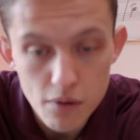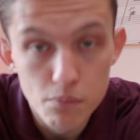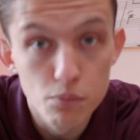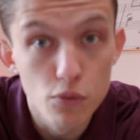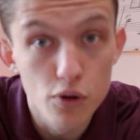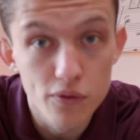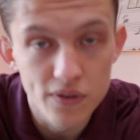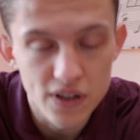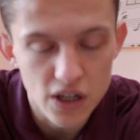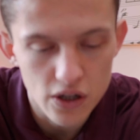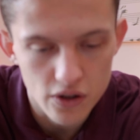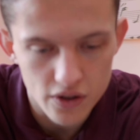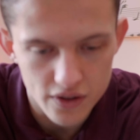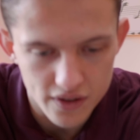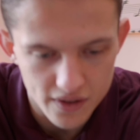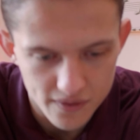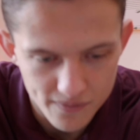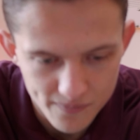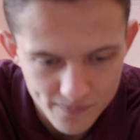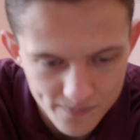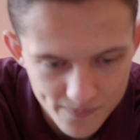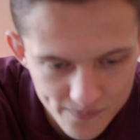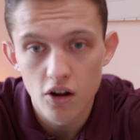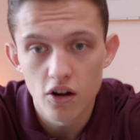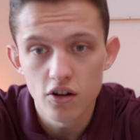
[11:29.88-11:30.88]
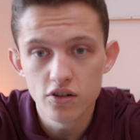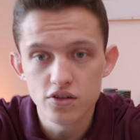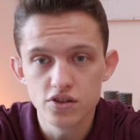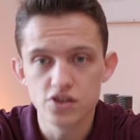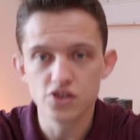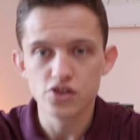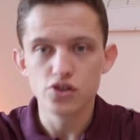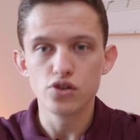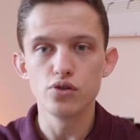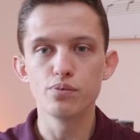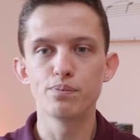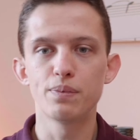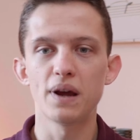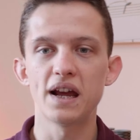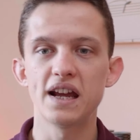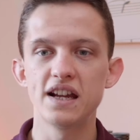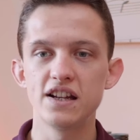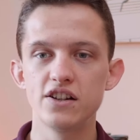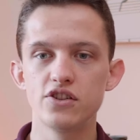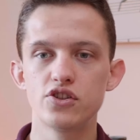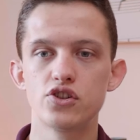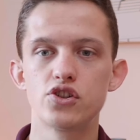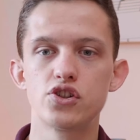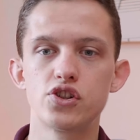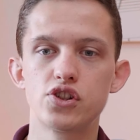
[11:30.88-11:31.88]
Moving on. On to
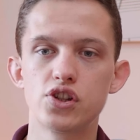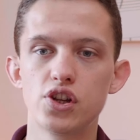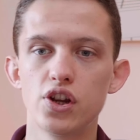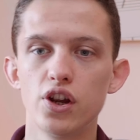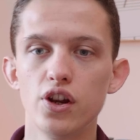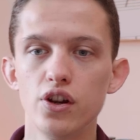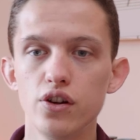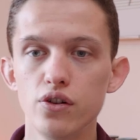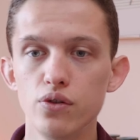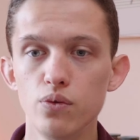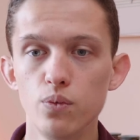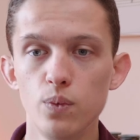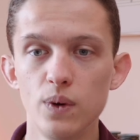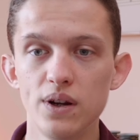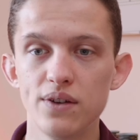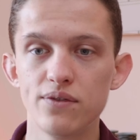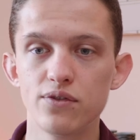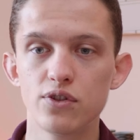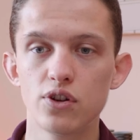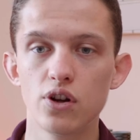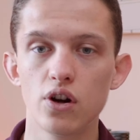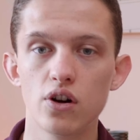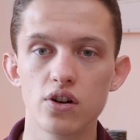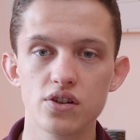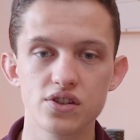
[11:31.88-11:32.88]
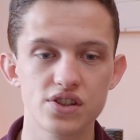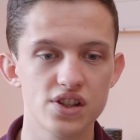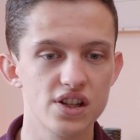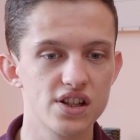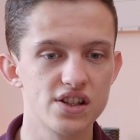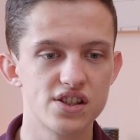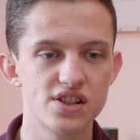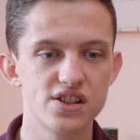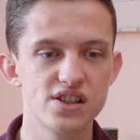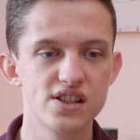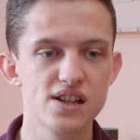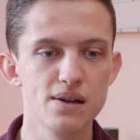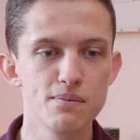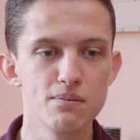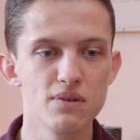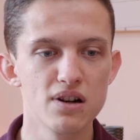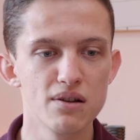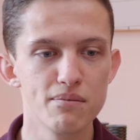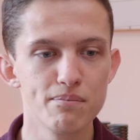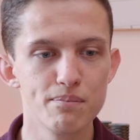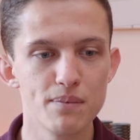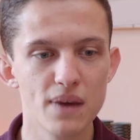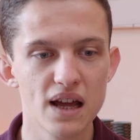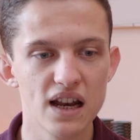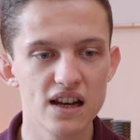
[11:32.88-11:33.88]
page 2, we've got a
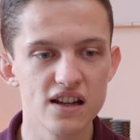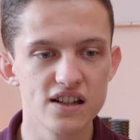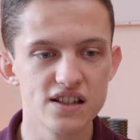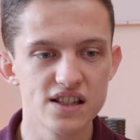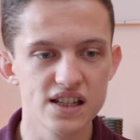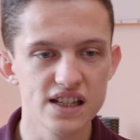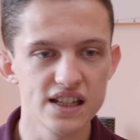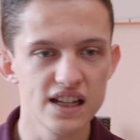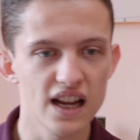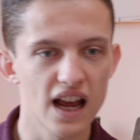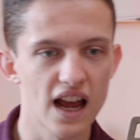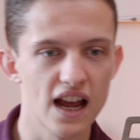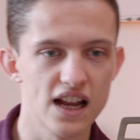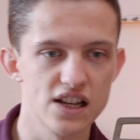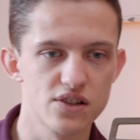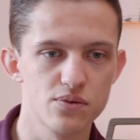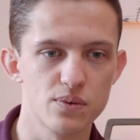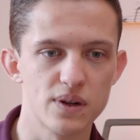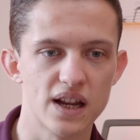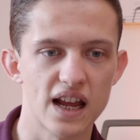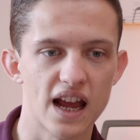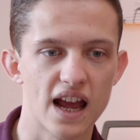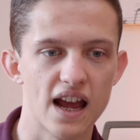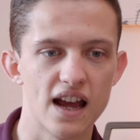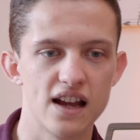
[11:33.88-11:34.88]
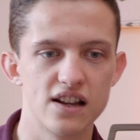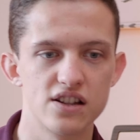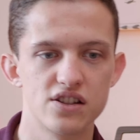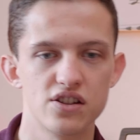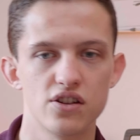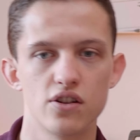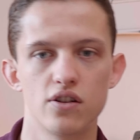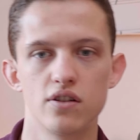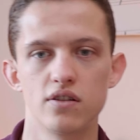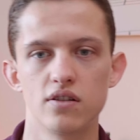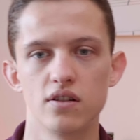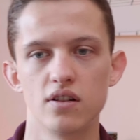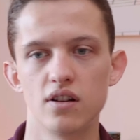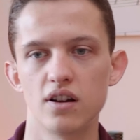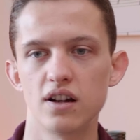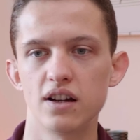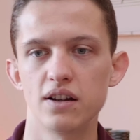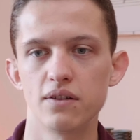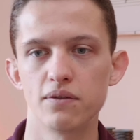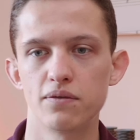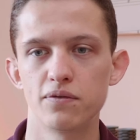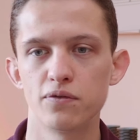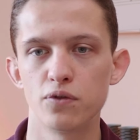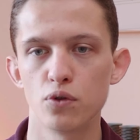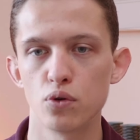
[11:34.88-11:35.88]
similar melody as we had on
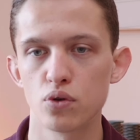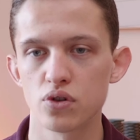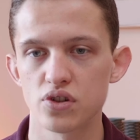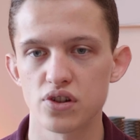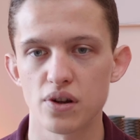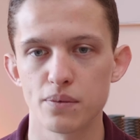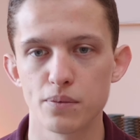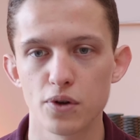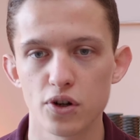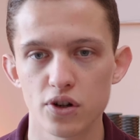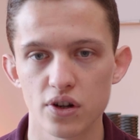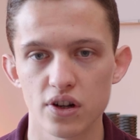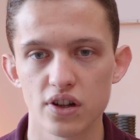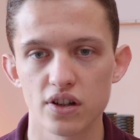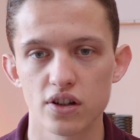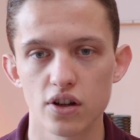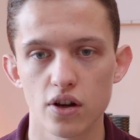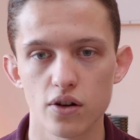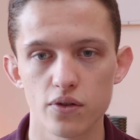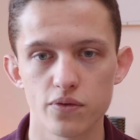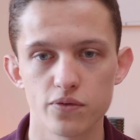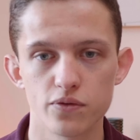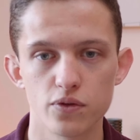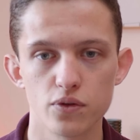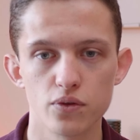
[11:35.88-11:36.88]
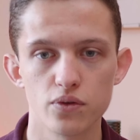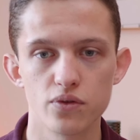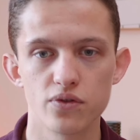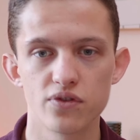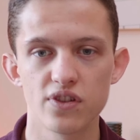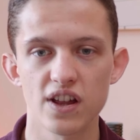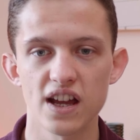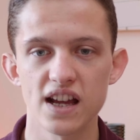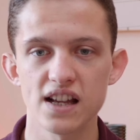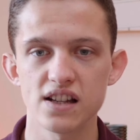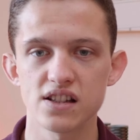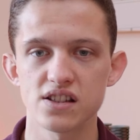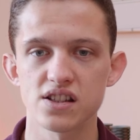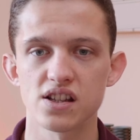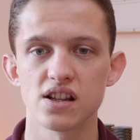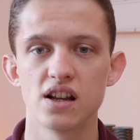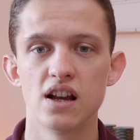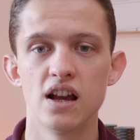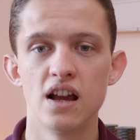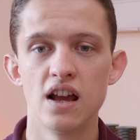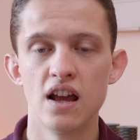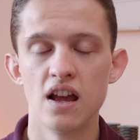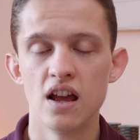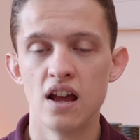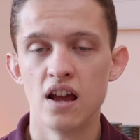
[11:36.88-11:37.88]
line 4, so I'm not going to go through that.
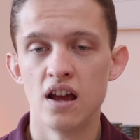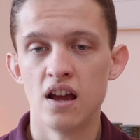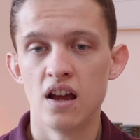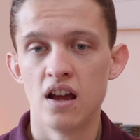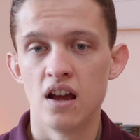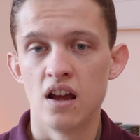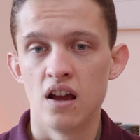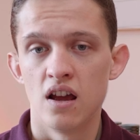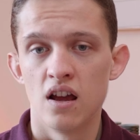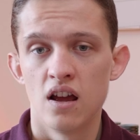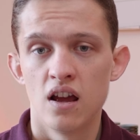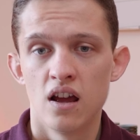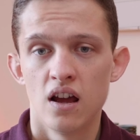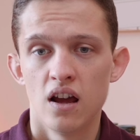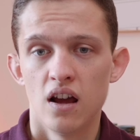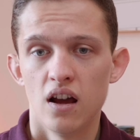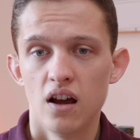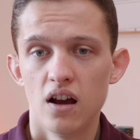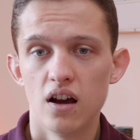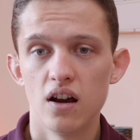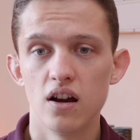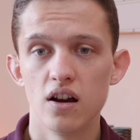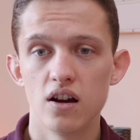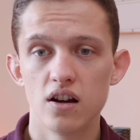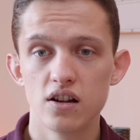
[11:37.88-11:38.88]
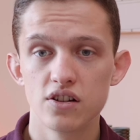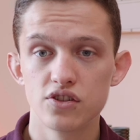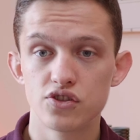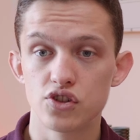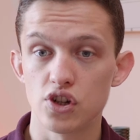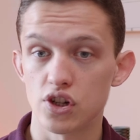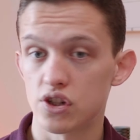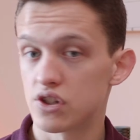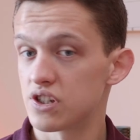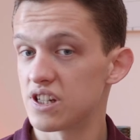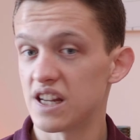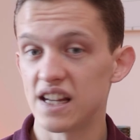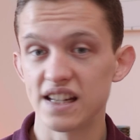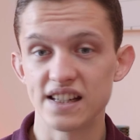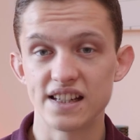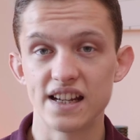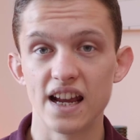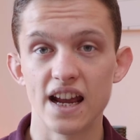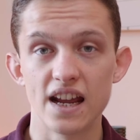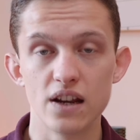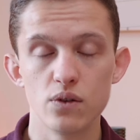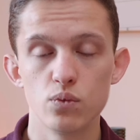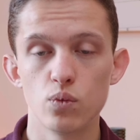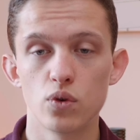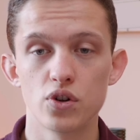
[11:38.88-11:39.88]
Just
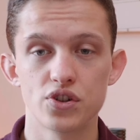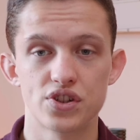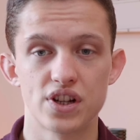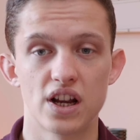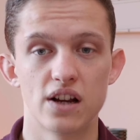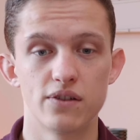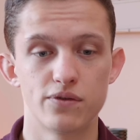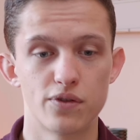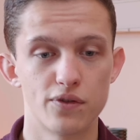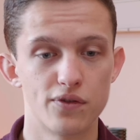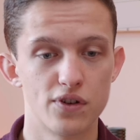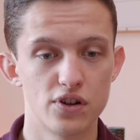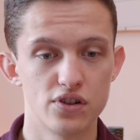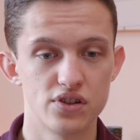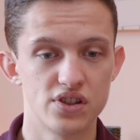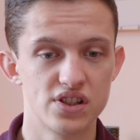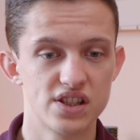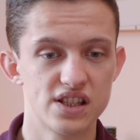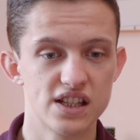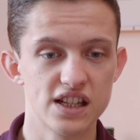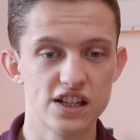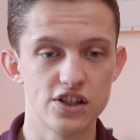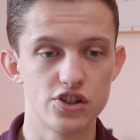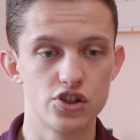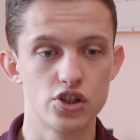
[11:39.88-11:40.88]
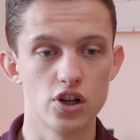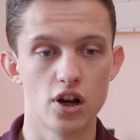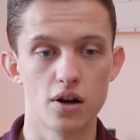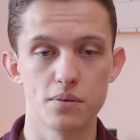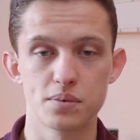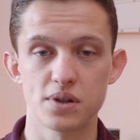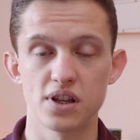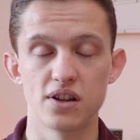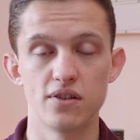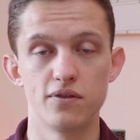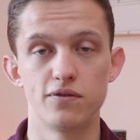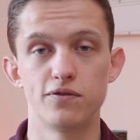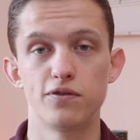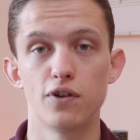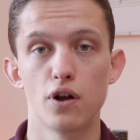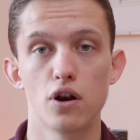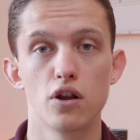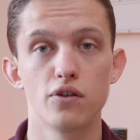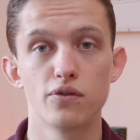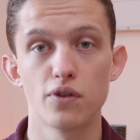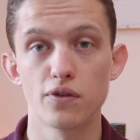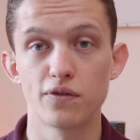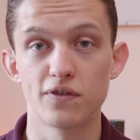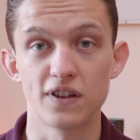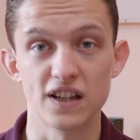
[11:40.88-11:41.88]
again, watch out for those C sharps and
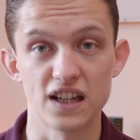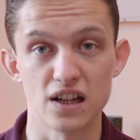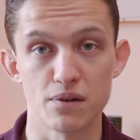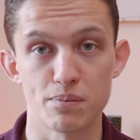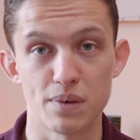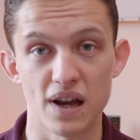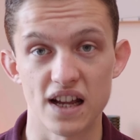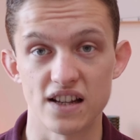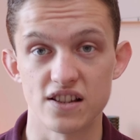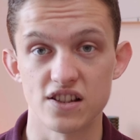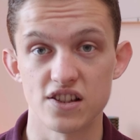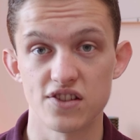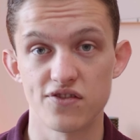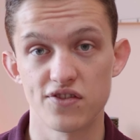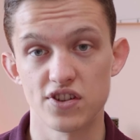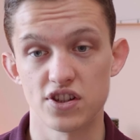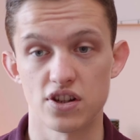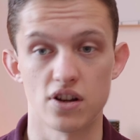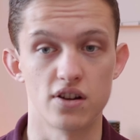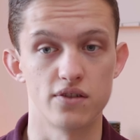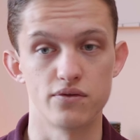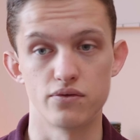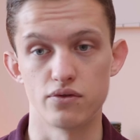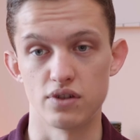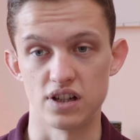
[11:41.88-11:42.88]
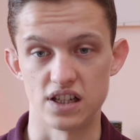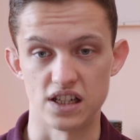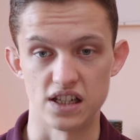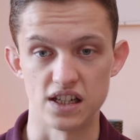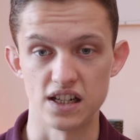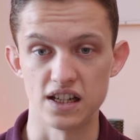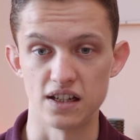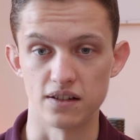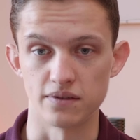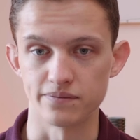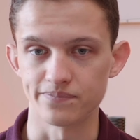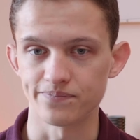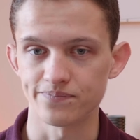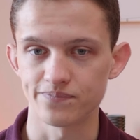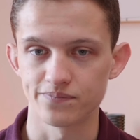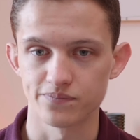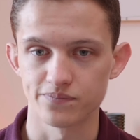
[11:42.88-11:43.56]
follow the finger patterns that I've written in.